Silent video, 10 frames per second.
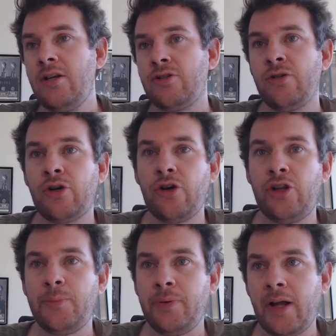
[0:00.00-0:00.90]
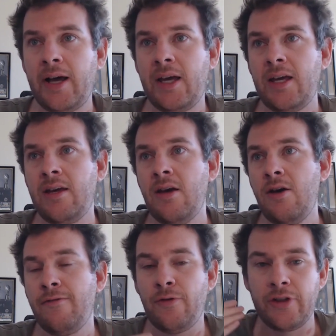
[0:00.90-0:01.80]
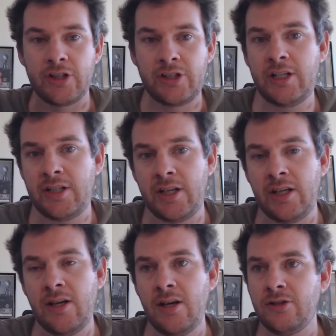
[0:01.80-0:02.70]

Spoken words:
to not only play for the city,